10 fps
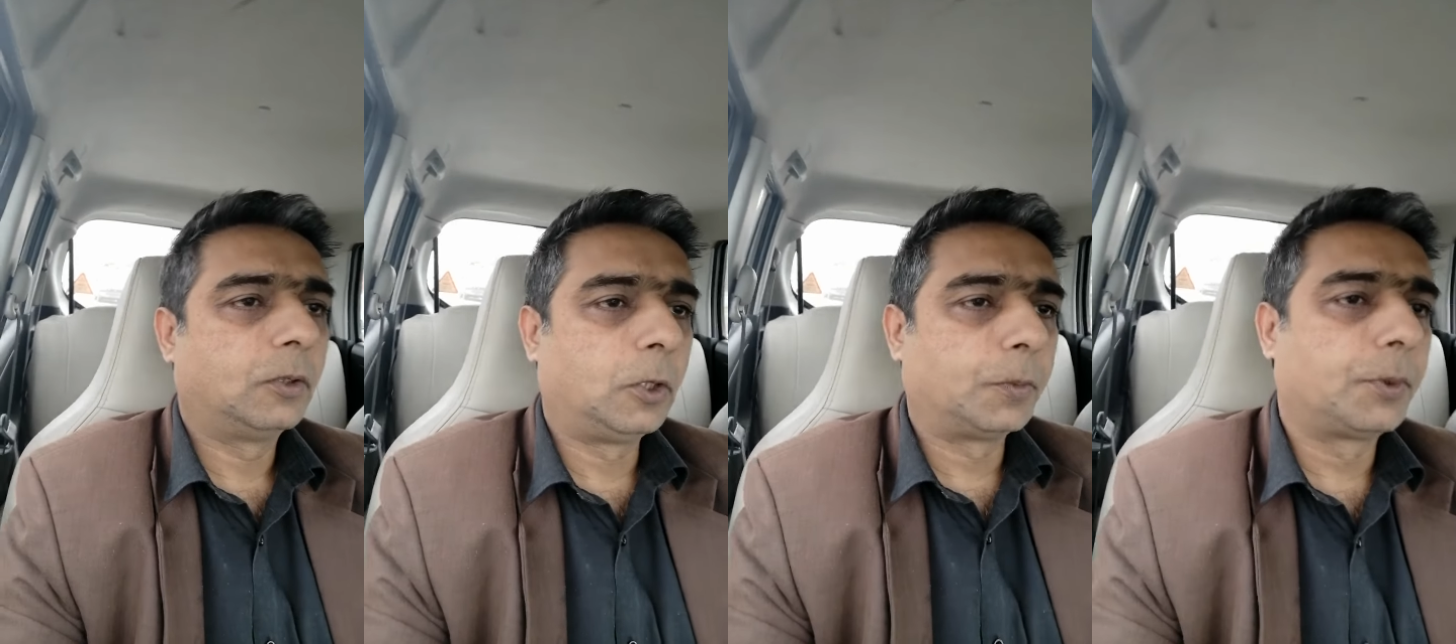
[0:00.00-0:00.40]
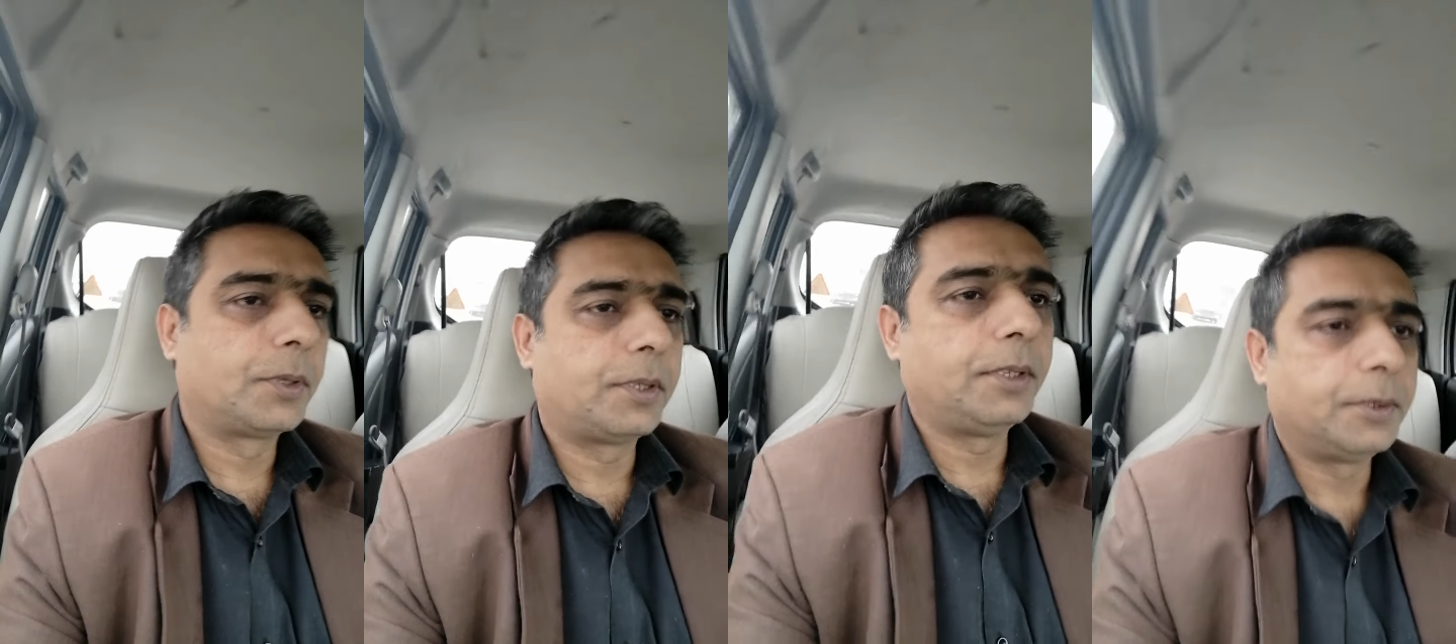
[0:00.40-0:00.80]
Hope to
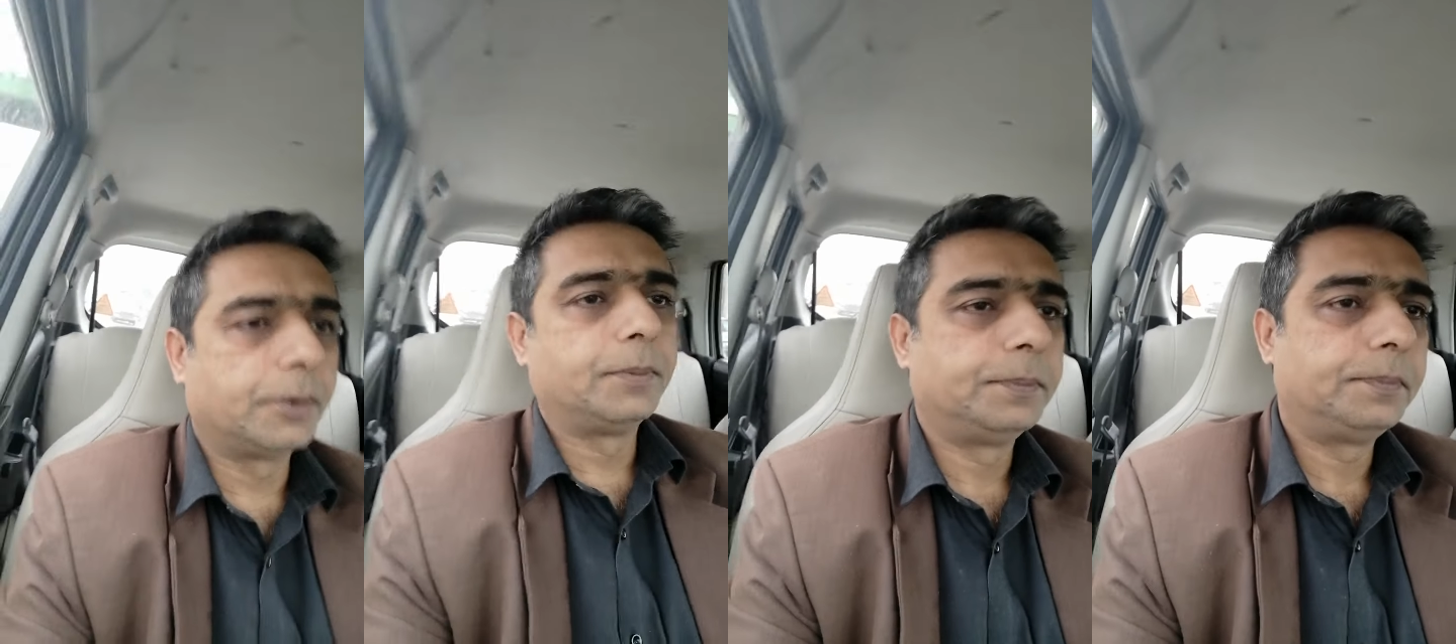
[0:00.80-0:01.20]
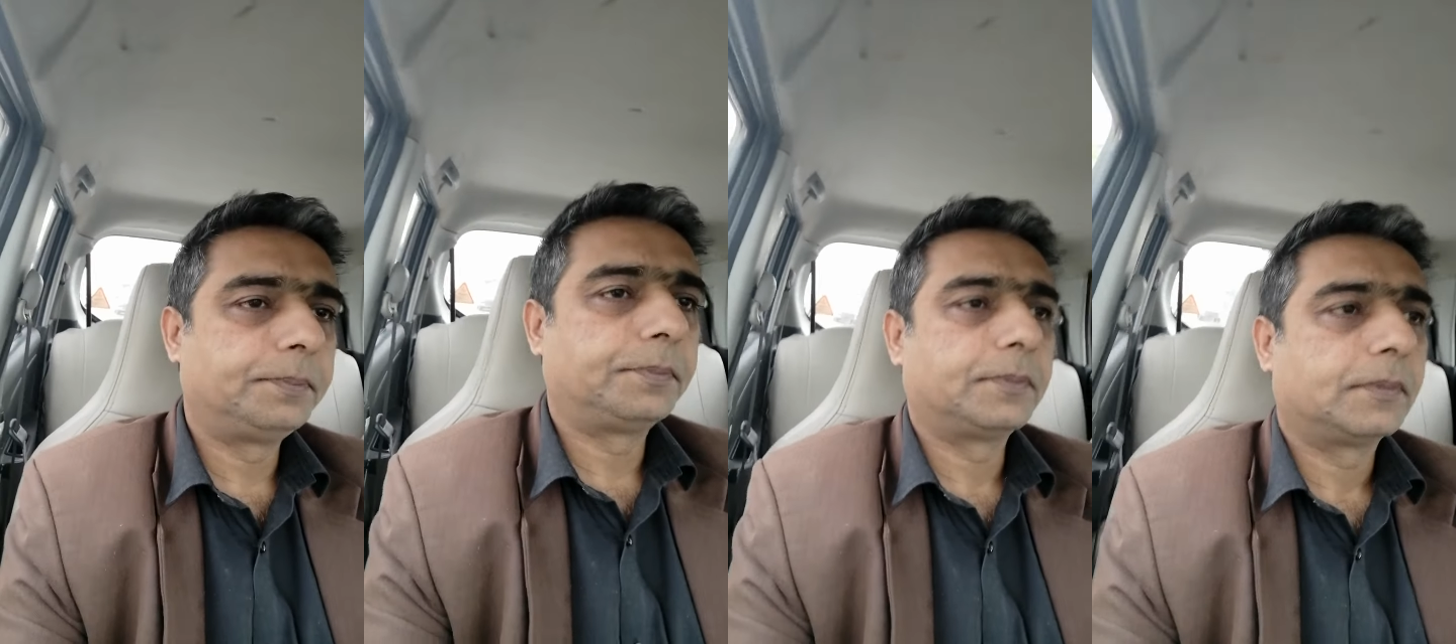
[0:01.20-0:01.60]
see you
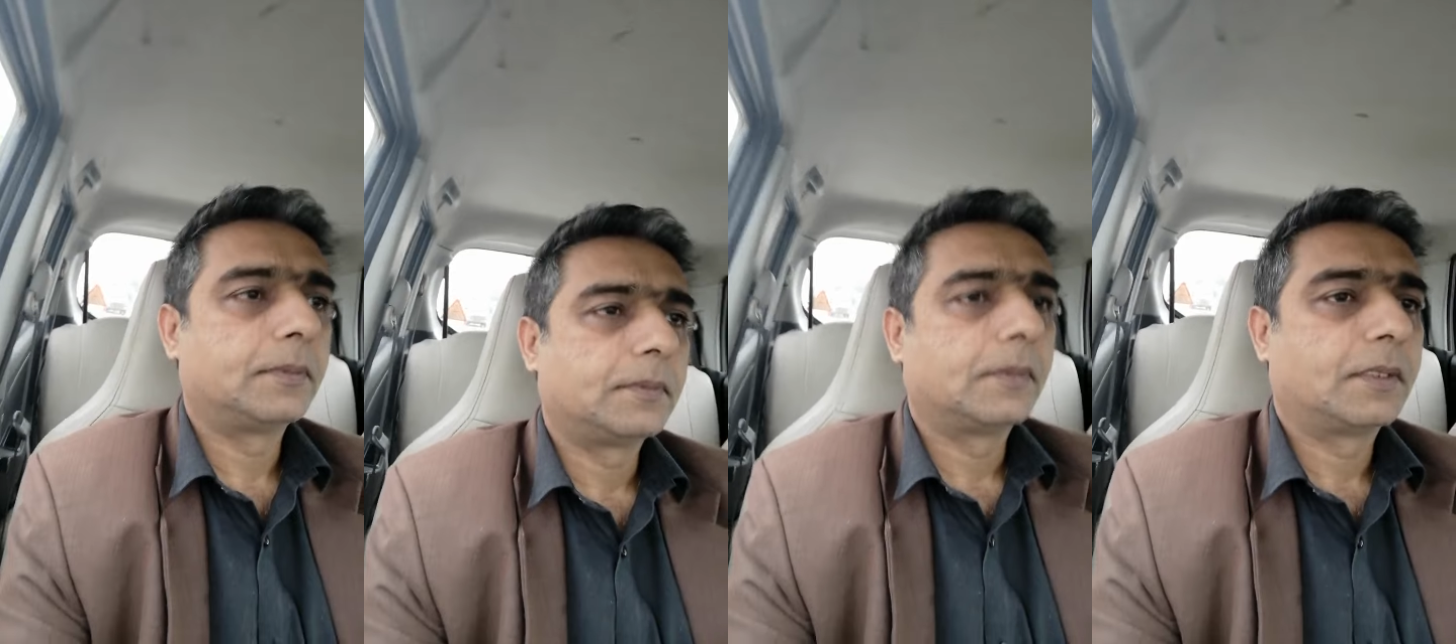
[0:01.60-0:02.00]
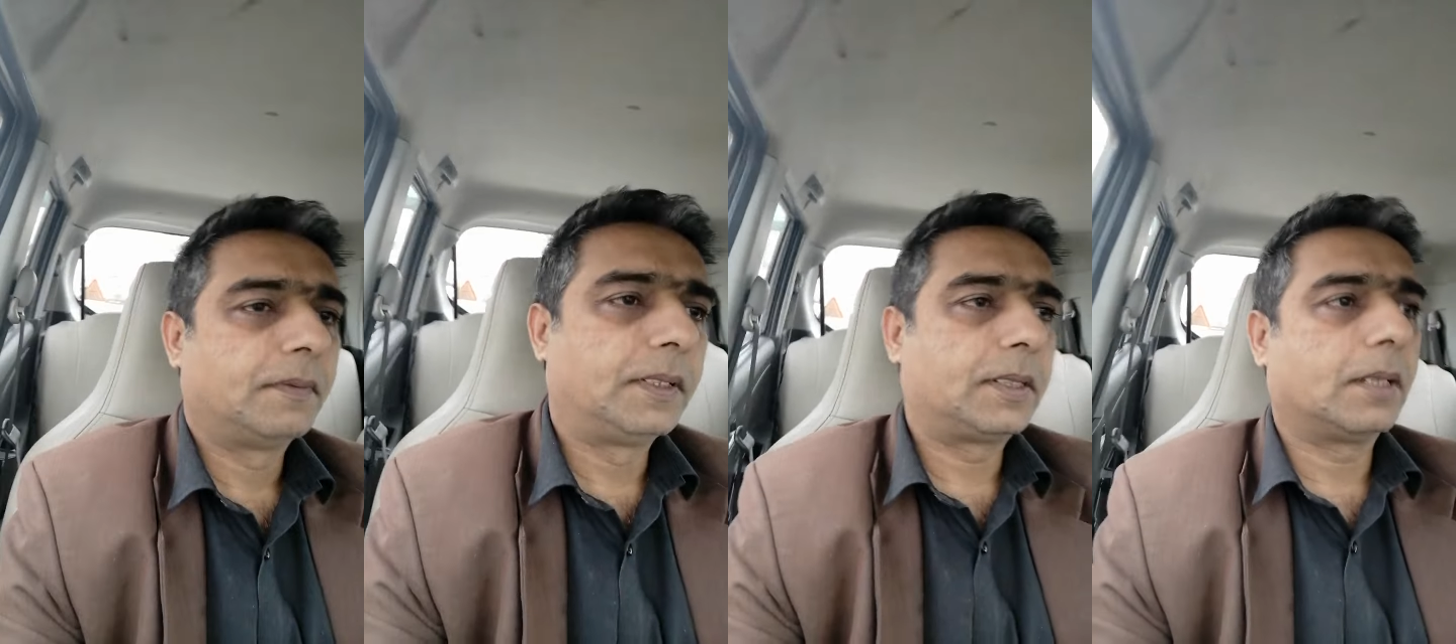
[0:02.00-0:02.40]
with